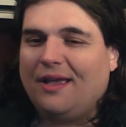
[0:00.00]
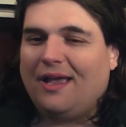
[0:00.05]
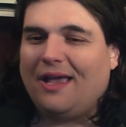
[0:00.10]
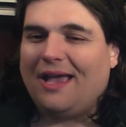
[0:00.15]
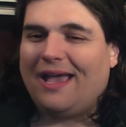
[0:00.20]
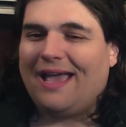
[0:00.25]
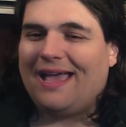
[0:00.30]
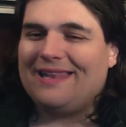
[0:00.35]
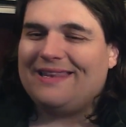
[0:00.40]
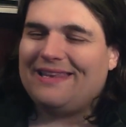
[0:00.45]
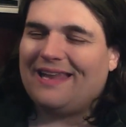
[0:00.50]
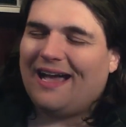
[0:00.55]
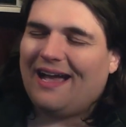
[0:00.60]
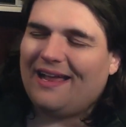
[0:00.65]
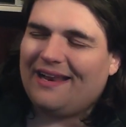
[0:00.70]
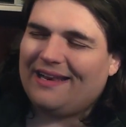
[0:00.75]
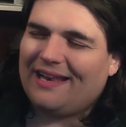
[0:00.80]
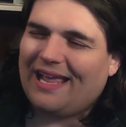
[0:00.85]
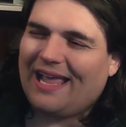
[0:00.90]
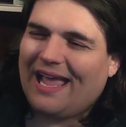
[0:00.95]
and
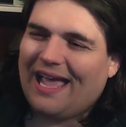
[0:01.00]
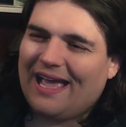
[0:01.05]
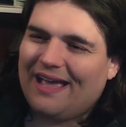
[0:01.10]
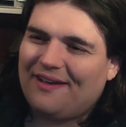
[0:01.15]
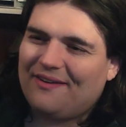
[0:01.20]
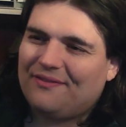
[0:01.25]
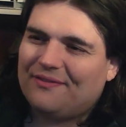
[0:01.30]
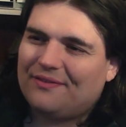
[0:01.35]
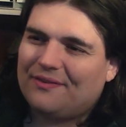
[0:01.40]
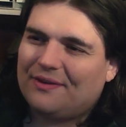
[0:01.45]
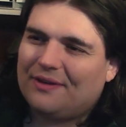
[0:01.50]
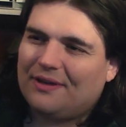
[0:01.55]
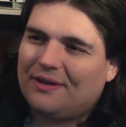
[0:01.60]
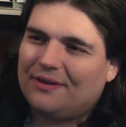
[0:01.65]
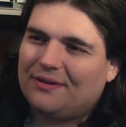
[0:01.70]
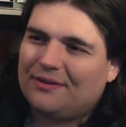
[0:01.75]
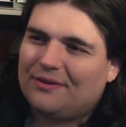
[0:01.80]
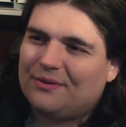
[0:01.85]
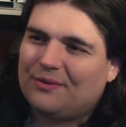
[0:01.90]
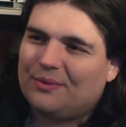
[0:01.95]
not have
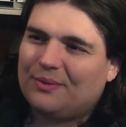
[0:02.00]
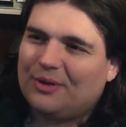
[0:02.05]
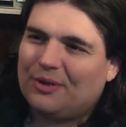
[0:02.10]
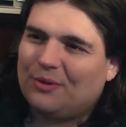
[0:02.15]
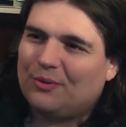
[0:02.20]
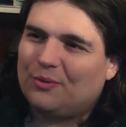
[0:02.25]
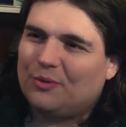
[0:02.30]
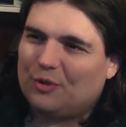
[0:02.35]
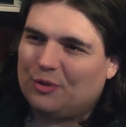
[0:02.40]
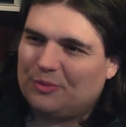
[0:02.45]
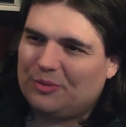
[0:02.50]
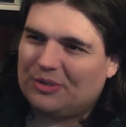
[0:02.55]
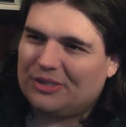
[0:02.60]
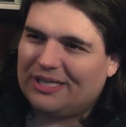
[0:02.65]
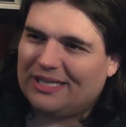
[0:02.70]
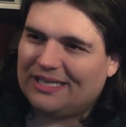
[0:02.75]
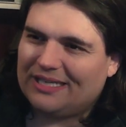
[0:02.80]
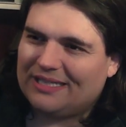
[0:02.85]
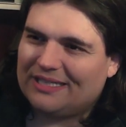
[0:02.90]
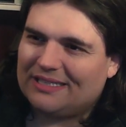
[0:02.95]
the real
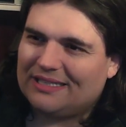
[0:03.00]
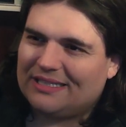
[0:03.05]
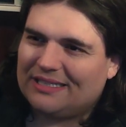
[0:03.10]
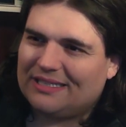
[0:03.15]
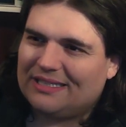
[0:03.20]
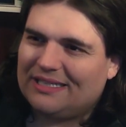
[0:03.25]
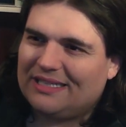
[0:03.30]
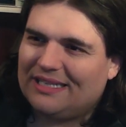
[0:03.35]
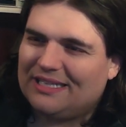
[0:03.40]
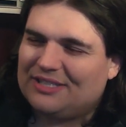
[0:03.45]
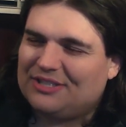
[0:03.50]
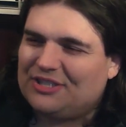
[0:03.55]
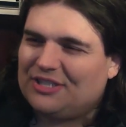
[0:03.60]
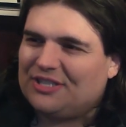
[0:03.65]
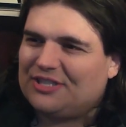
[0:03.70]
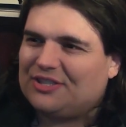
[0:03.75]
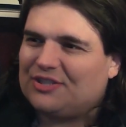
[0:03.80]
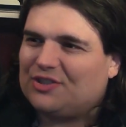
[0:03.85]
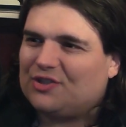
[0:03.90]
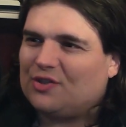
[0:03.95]
rulebook in it. It
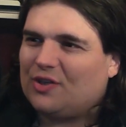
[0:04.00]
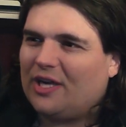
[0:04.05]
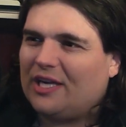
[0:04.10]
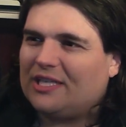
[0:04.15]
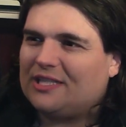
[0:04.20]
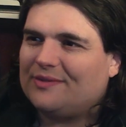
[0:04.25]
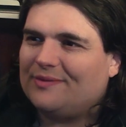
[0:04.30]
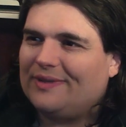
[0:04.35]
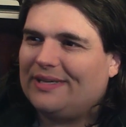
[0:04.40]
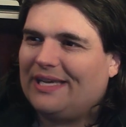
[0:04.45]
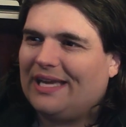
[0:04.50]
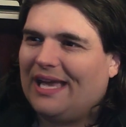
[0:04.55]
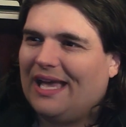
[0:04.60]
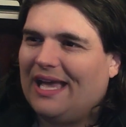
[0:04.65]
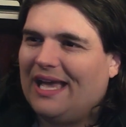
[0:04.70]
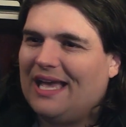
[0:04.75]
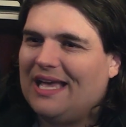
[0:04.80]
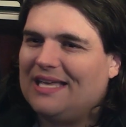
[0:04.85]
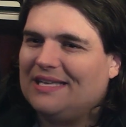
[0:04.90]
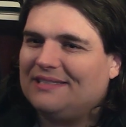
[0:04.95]
just strikes me
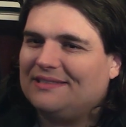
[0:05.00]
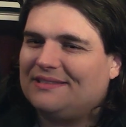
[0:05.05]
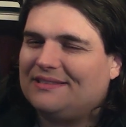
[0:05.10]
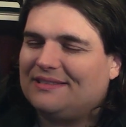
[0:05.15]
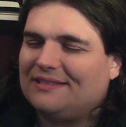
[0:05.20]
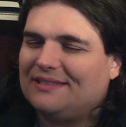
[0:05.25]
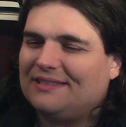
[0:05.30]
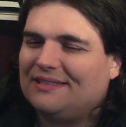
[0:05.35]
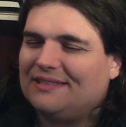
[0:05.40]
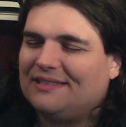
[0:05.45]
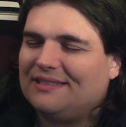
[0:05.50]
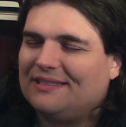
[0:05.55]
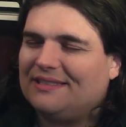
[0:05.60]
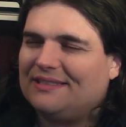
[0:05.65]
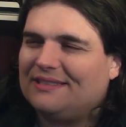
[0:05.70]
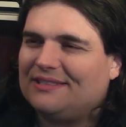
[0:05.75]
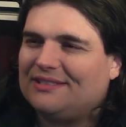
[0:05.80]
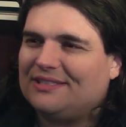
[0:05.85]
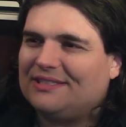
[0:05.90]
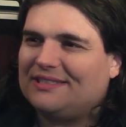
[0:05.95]
as
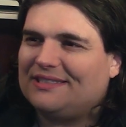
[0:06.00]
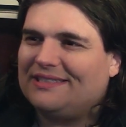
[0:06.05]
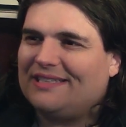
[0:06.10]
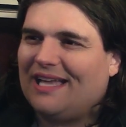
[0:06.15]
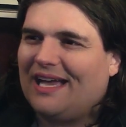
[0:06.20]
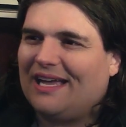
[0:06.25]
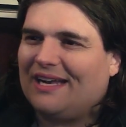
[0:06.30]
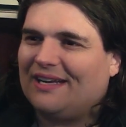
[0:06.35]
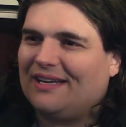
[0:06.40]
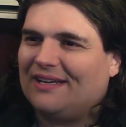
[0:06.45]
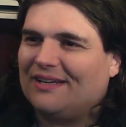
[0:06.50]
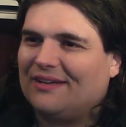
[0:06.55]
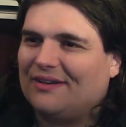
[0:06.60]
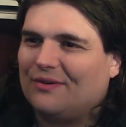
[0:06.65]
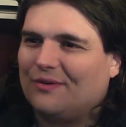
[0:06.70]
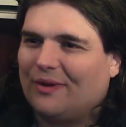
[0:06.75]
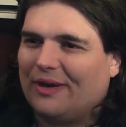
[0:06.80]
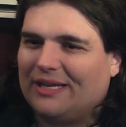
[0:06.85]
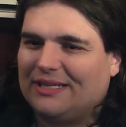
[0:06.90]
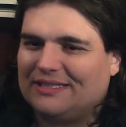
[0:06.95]
just not a
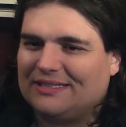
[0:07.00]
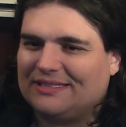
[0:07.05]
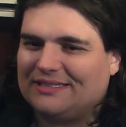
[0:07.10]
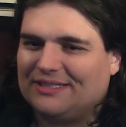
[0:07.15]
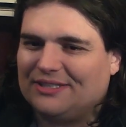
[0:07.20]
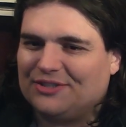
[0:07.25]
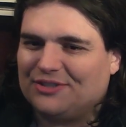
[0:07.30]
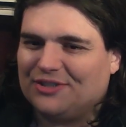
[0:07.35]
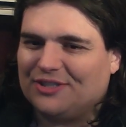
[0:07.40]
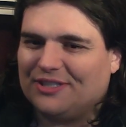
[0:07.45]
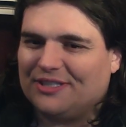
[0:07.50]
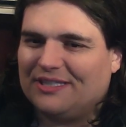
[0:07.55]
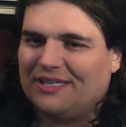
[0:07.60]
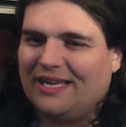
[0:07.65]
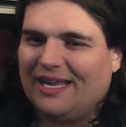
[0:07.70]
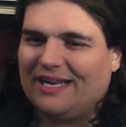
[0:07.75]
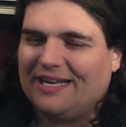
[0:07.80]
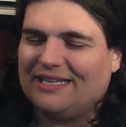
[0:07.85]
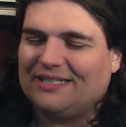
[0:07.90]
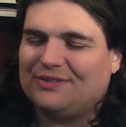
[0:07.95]
great decision.
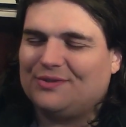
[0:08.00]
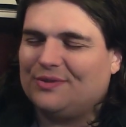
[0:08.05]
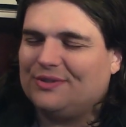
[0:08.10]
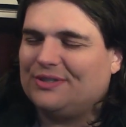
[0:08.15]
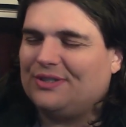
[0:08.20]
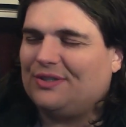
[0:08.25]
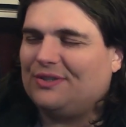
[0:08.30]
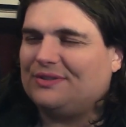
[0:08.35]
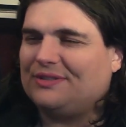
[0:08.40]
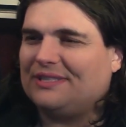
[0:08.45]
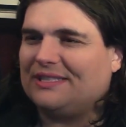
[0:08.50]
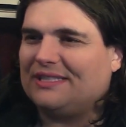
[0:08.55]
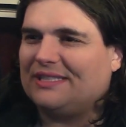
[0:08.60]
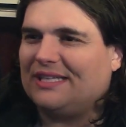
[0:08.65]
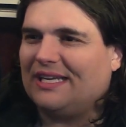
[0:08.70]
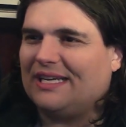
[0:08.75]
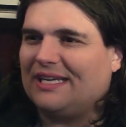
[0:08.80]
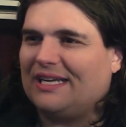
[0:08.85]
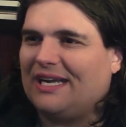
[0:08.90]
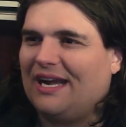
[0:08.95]
And as a result,
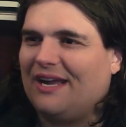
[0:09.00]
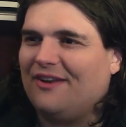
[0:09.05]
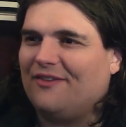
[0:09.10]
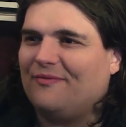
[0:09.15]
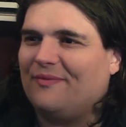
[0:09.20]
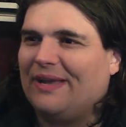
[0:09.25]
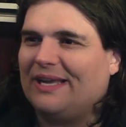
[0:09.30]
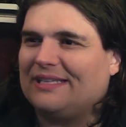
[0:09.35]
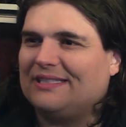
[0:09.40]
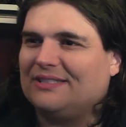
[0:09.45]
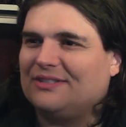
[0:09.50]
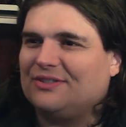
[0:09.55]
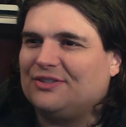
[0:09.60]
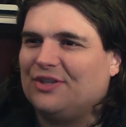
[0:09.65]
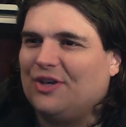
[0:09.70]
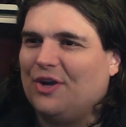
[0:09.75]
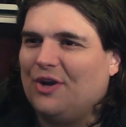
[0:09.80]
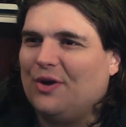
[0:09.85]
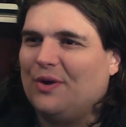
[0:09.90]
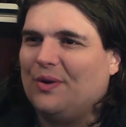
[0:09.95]
it kind of makes it
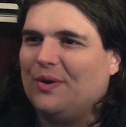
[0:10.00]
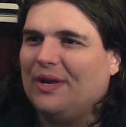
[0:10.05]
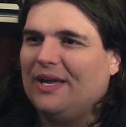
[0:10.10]
so